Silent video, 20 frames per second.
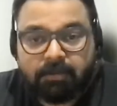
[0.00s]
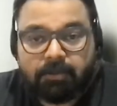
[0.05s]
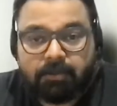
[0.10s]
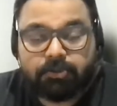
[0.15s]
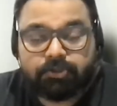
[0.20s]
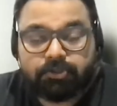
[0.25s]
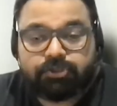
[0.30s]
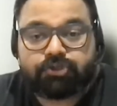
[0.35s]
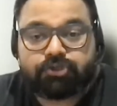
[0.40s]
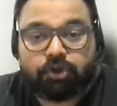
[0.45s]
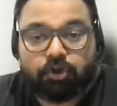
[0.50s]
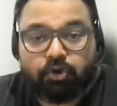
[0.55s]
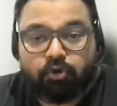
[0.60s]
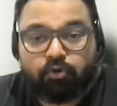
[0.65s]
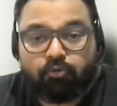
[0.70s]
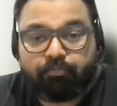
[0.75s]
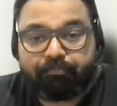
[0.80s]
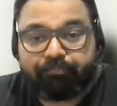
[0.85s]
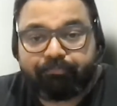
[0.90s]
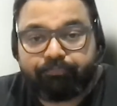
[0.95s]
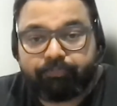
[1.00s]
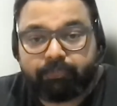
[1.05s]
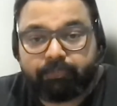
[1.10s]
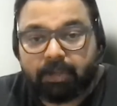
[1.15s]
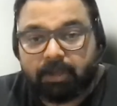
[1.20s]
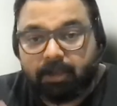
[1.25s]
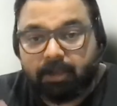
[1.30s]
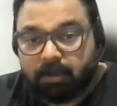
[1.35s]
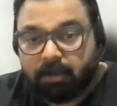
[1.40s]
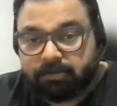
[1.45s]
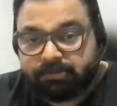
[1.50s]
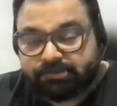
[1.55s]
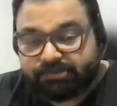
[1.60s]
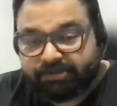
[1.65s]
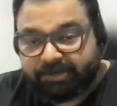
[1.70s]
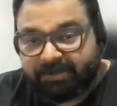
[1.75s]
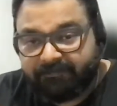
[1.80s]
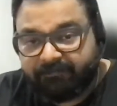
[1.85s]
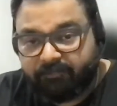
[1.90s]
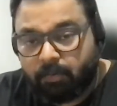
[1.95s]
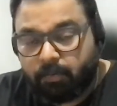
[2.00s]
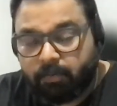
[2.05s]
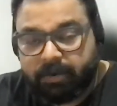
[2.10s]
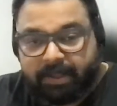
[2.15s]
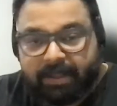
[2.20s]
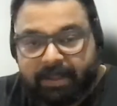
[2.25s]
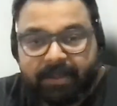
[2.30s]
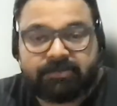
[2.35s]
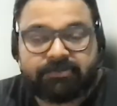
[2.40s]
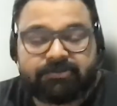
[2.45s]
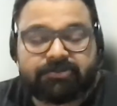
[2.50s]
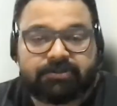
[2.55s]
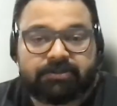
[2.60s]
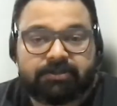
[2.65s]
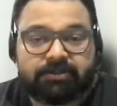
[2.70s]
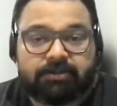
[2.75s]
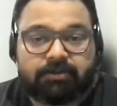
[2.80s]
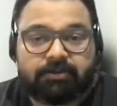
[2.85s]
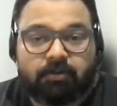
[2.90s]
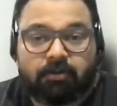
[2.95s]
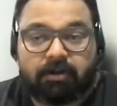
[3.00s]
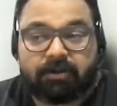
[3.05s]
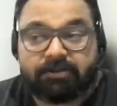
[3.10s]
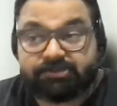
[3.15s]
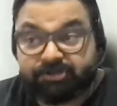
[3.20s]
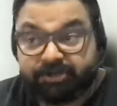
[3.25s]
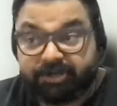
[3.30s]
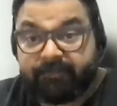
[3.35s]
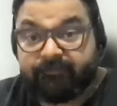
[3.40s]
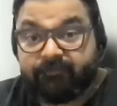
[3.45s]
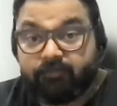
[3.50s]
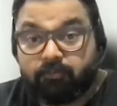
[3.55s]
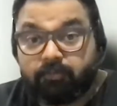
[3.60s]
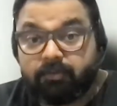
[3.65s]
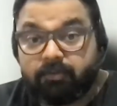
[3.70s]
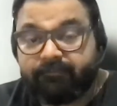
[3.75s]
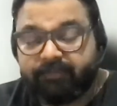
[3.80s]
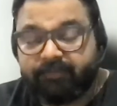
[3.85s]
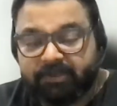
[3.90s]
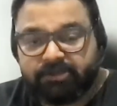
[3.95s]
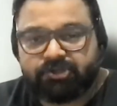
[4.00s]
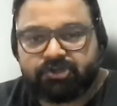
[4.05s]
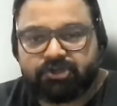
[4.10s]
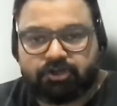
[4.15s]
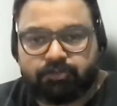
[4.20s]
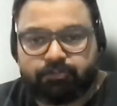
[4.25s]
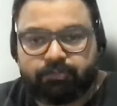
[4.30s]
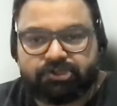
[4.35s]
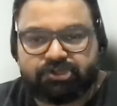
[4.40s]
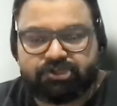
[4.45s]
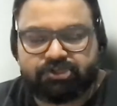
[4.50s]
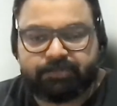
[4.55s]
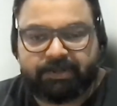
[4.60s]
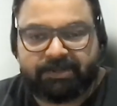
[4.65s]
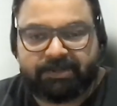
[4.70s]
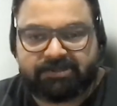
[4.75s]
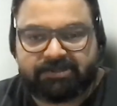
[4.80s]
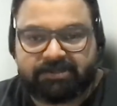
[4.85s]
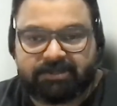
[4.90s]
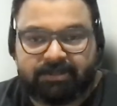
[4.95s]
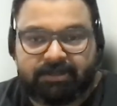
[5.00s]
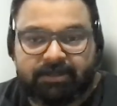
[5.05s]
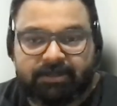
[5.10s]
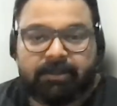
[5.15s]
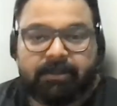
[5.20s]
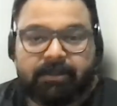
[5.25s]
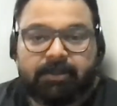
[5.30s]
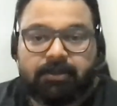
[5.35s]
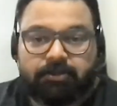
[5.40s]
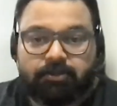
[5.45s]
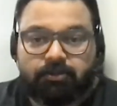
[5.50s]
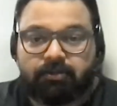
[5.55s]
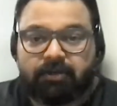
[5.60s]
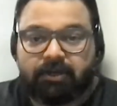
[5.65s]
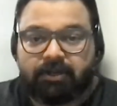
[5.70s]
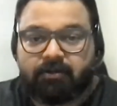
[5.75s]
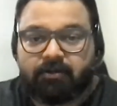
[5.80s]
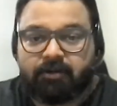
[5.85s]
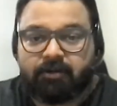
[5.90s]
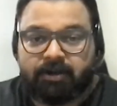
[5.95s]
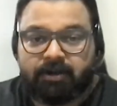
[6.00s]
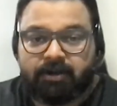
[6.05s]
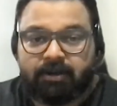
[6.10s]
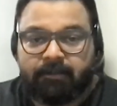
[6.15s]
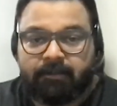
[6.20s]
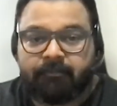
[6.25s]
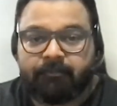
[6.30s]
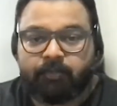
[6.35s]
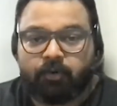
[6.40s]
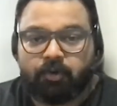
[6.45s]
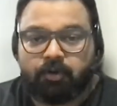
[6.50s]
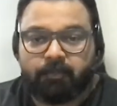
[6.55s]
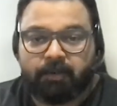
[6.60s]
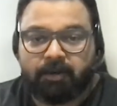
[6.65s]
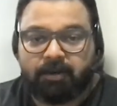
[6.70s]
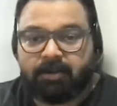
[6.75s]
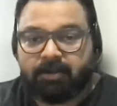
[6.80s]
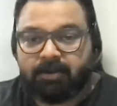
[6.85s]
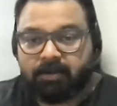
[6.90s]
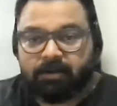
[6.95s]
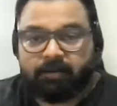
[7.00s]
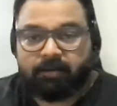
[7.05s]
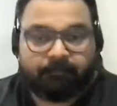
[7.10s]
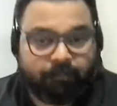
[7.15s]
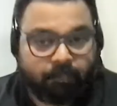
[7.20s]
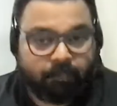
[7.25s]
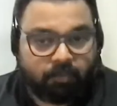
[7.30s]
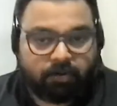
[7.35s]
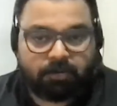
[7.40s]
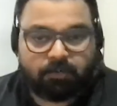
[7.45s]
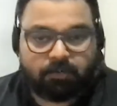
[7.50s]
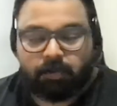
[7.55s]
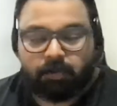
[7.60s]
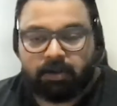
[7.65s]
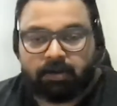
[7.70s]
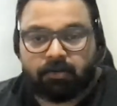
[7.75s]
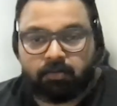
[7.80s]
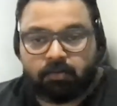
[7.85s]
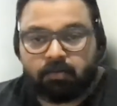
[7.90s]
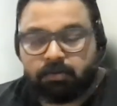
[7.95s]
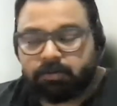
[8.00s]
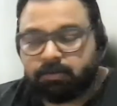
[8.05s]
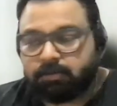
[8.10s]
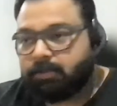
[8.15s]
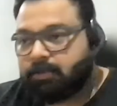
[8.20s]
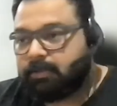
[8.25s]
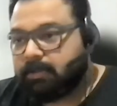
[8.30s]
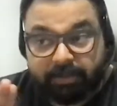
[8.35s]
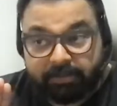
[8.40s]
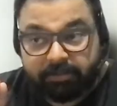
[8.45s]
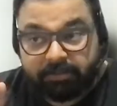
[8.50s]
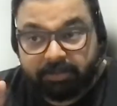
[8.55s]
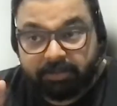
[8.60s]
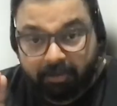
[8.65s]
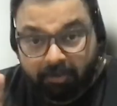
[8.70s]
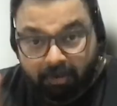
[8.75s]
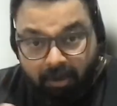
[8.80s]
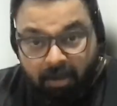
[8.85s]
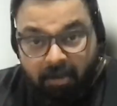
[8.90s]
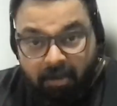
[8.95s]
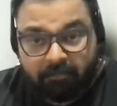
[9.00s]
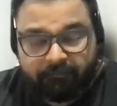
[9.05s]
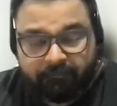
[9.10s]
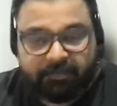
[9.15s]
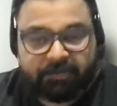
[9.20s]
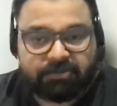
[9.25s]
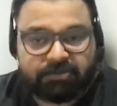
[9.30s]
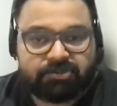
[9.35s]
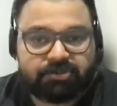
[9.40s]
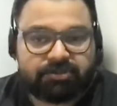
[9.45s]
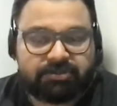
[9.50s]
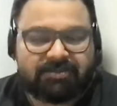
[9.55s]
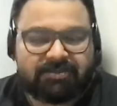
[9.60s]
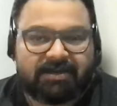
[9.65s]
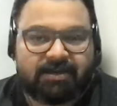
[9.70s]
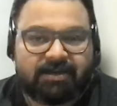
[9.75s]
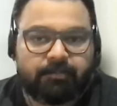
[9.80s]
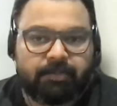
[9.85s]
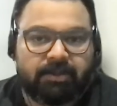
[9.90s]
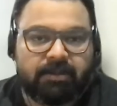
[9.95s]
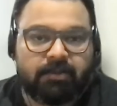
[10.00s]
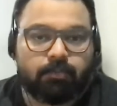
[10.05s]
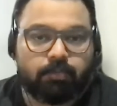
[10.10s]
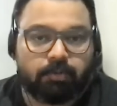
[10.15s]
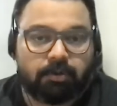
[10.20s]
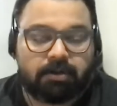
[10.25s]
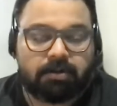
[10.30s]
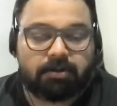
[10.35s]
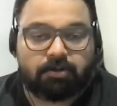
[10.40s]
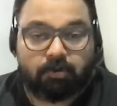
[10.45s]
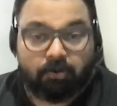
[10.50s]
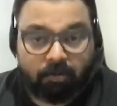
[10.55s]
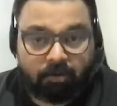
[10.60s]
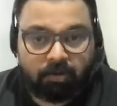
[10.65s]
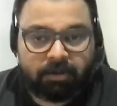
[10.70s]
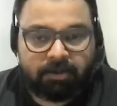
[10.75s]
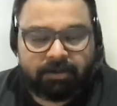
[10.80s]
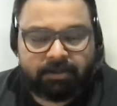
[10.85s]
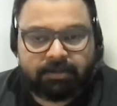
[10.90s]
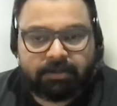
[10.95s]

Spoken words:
So a straightforward answer or a straightforward feature, which is basically you click on an import button and import OneNote. There are features that are being worked on.